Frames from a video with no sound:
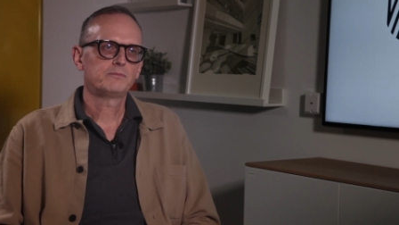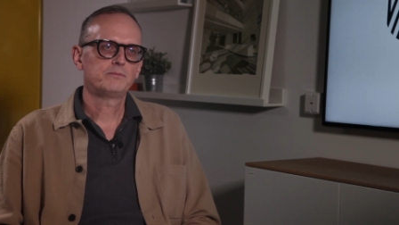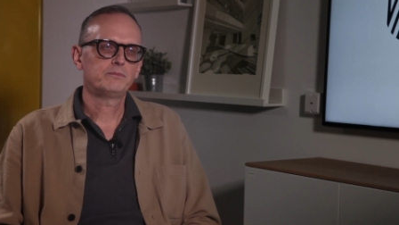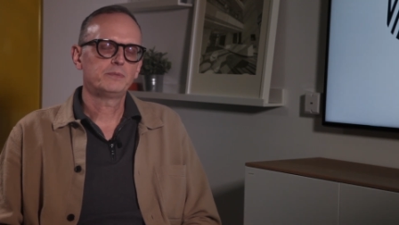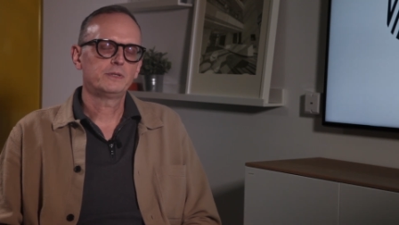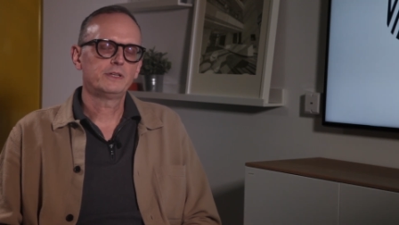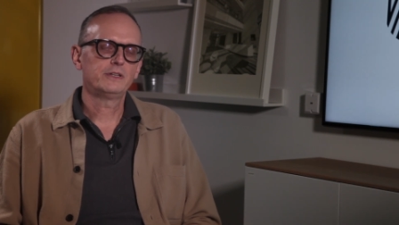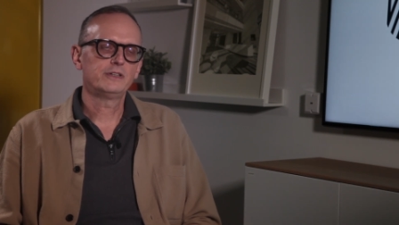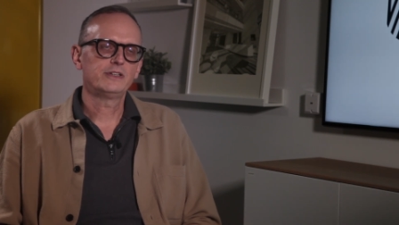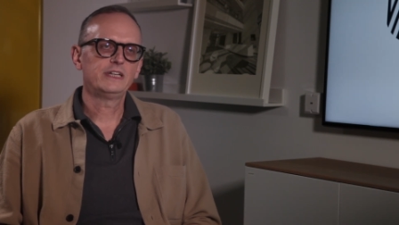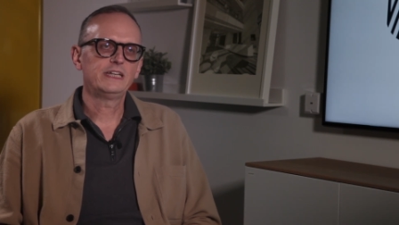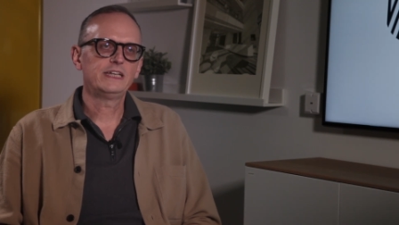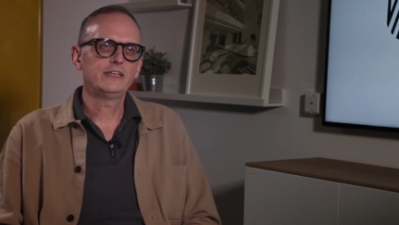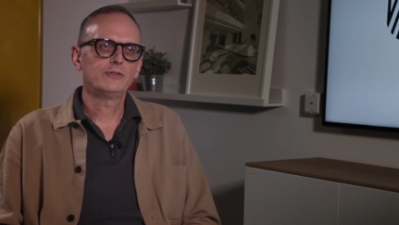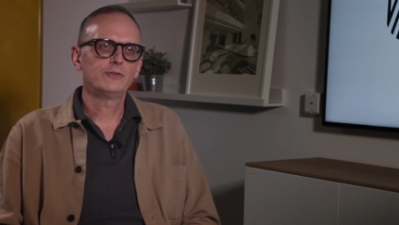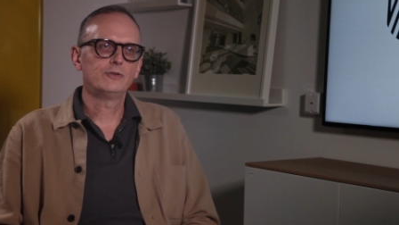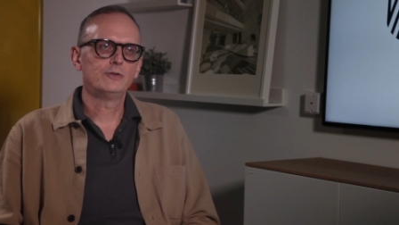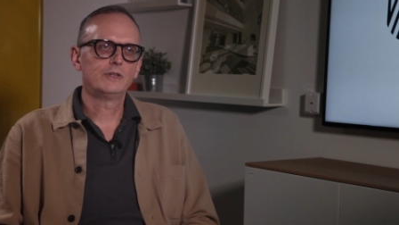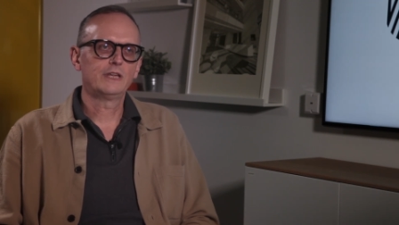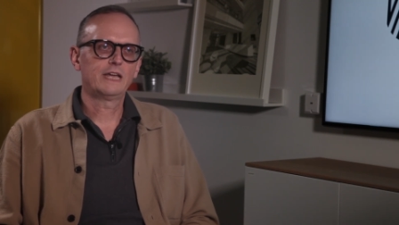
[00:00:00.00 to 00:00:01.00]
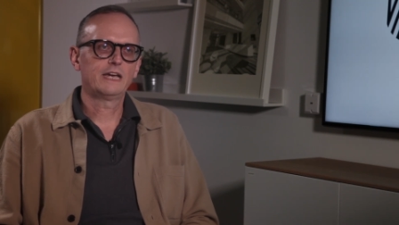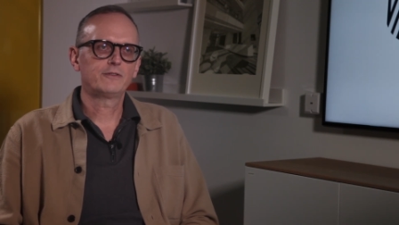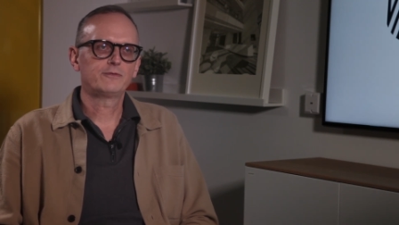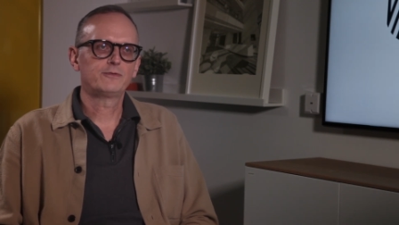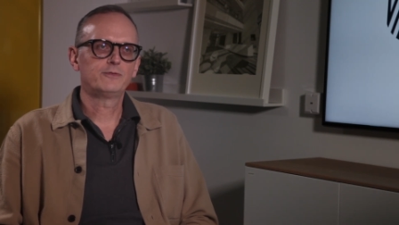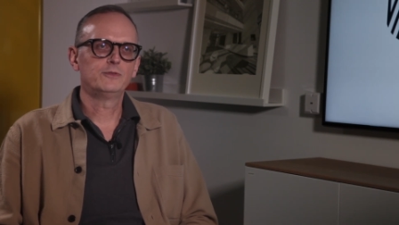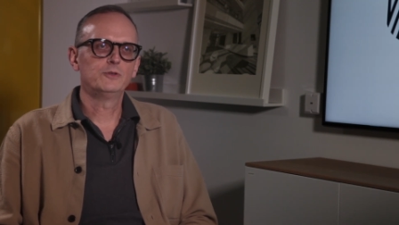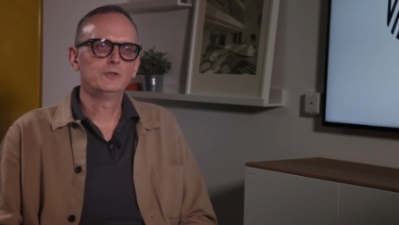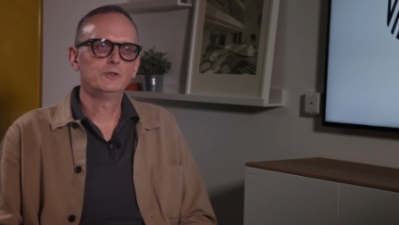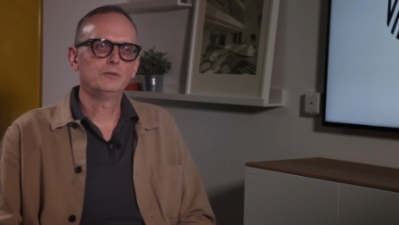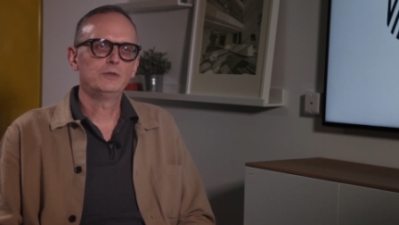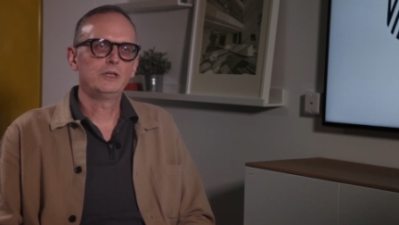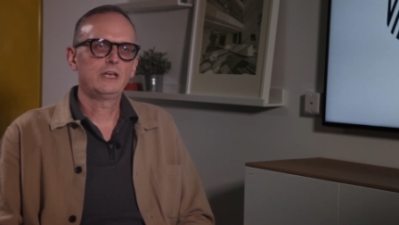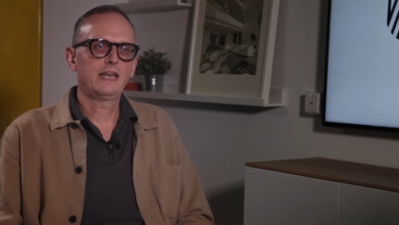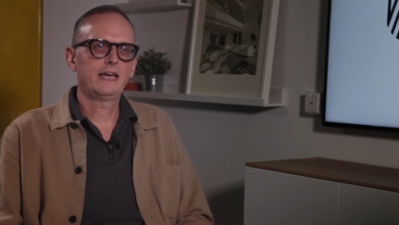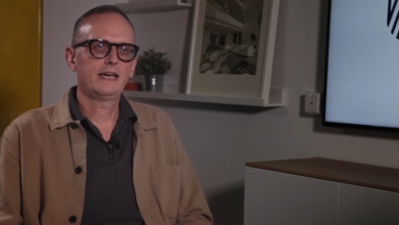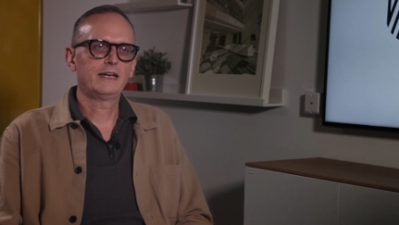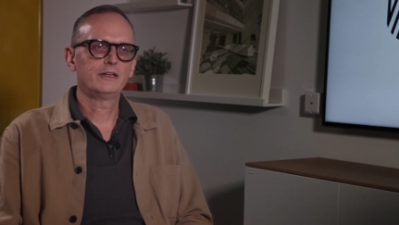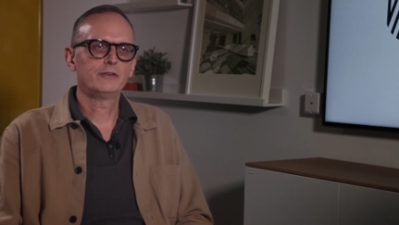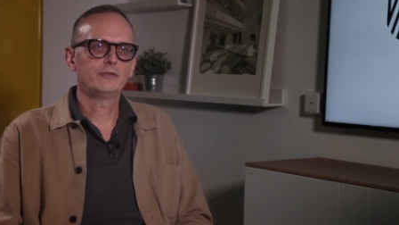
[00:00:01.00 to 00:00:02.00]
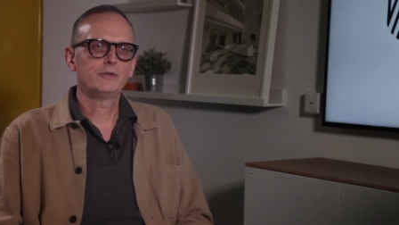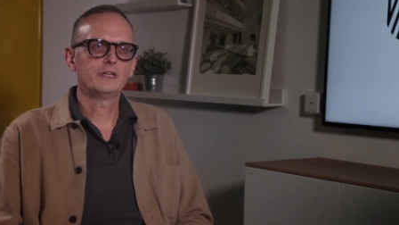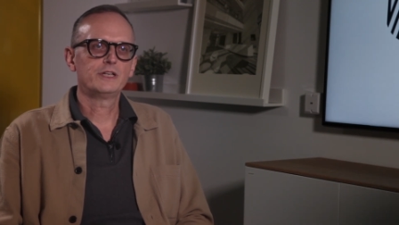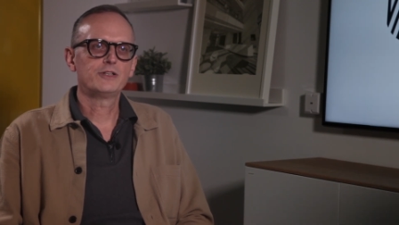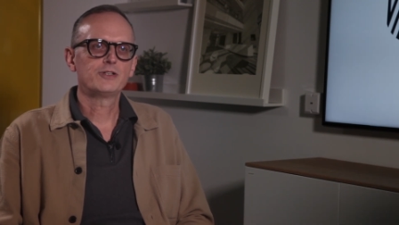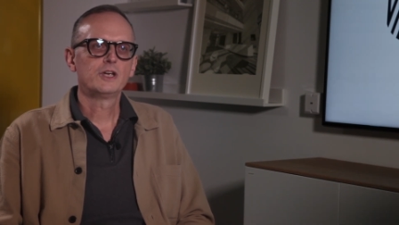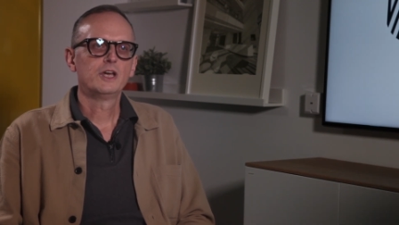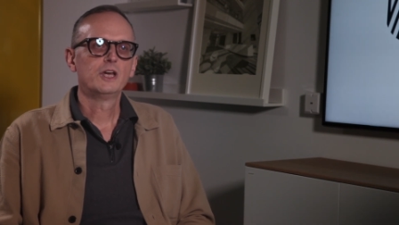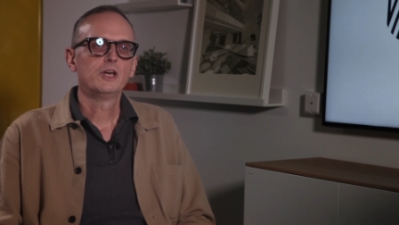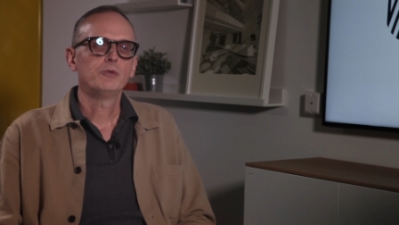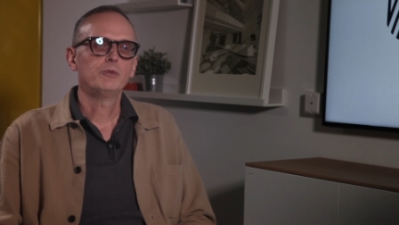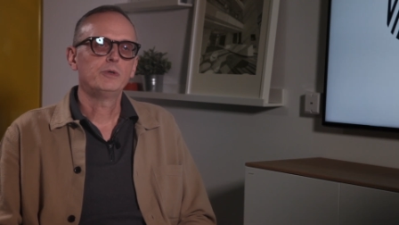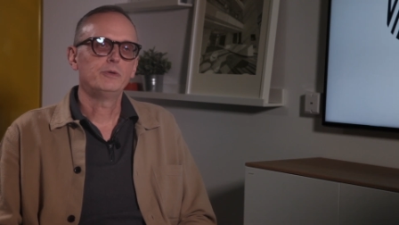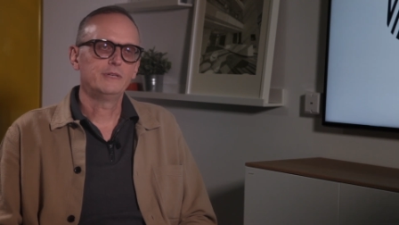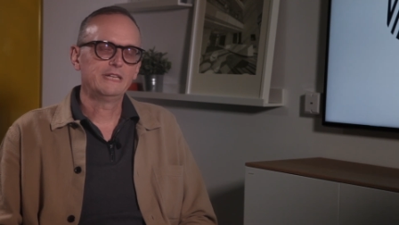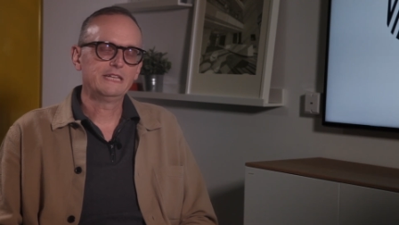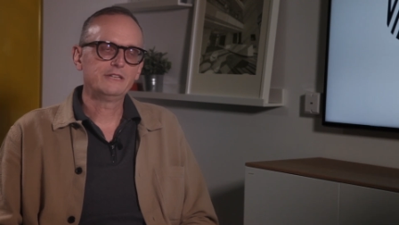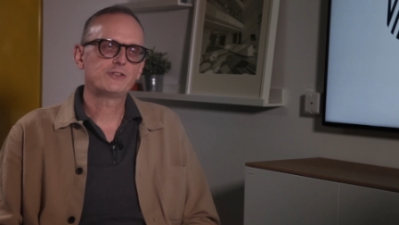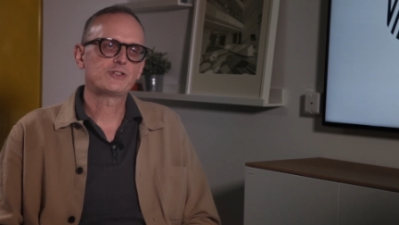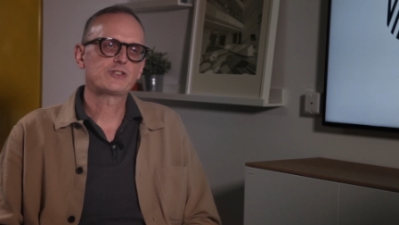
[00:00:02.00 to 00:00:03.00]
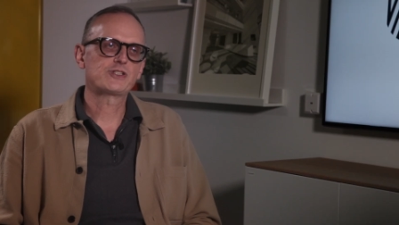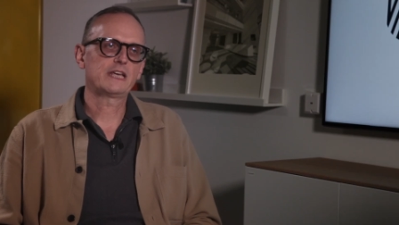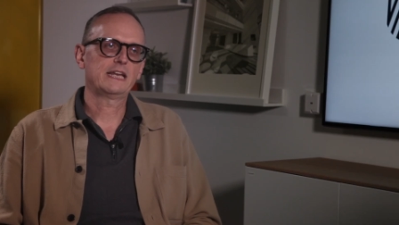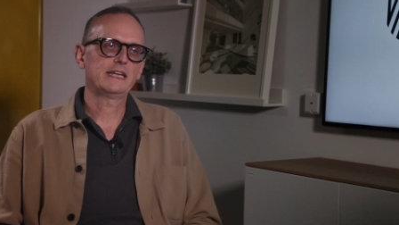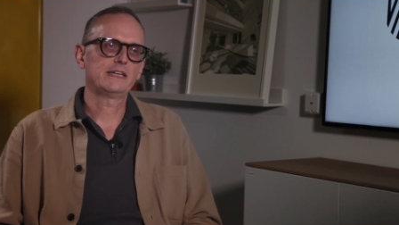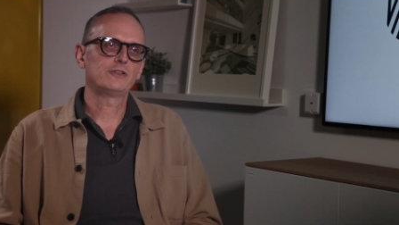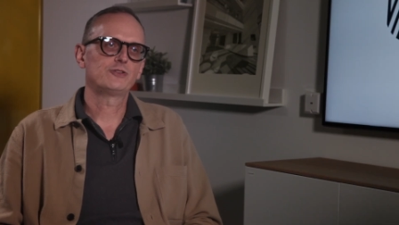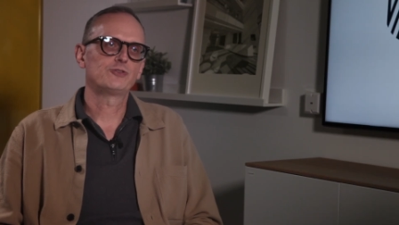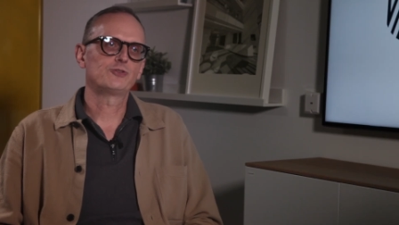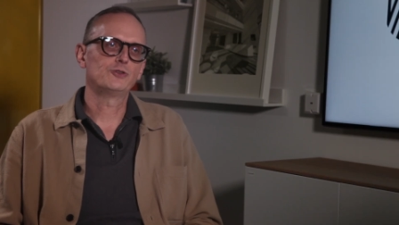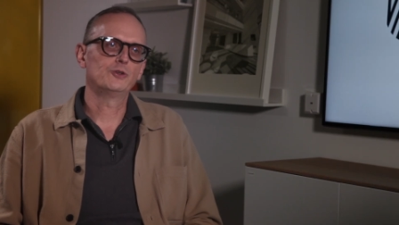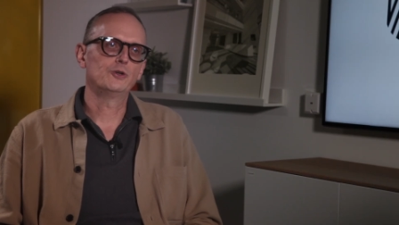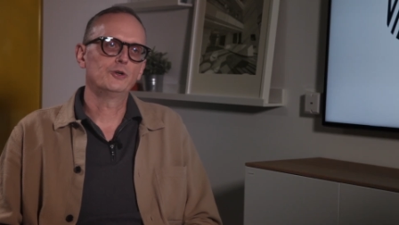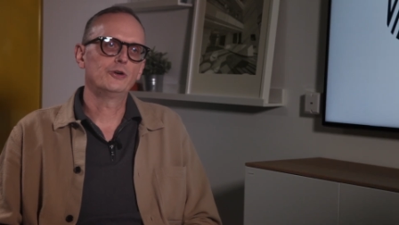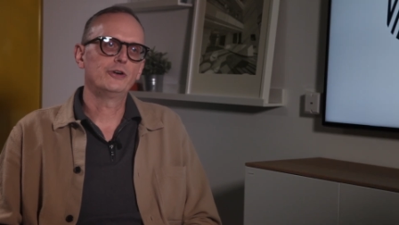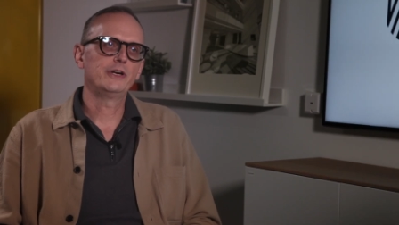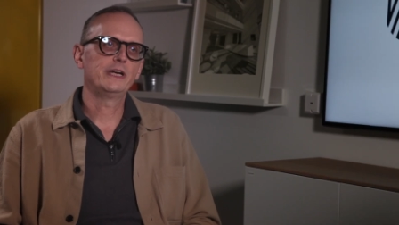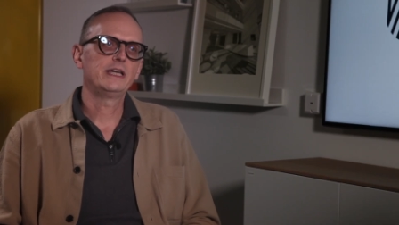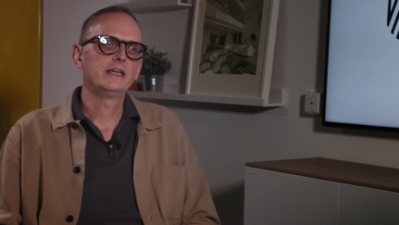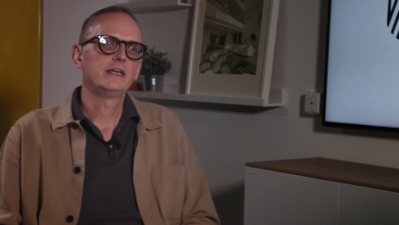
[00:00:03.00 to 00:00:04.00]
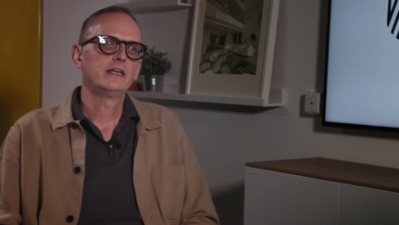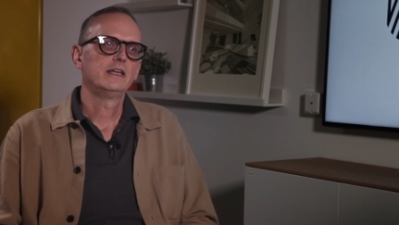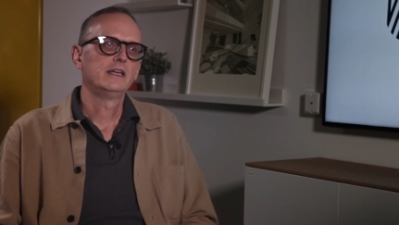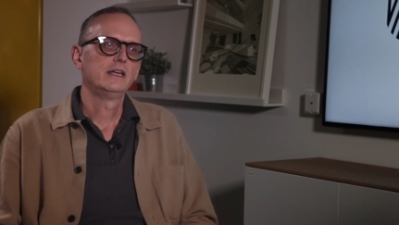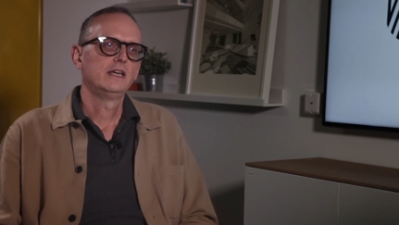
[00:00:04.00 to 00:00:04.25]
But underneath all that formal language, we're really just telling a story